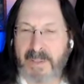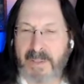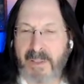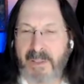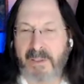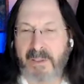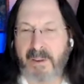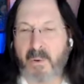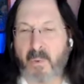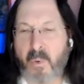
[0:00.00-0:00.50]

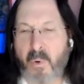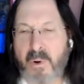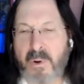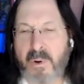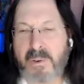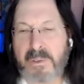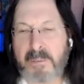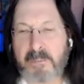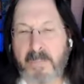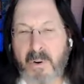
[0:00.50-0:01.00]
the
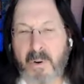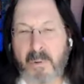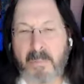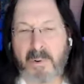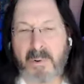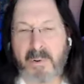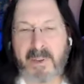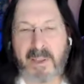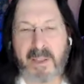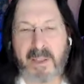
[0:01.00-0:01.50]
quarter's
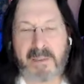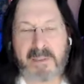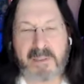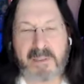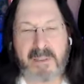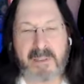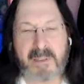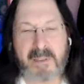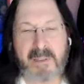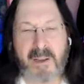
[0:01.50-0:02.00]
murmur
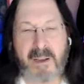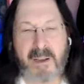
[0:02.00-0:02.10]
against the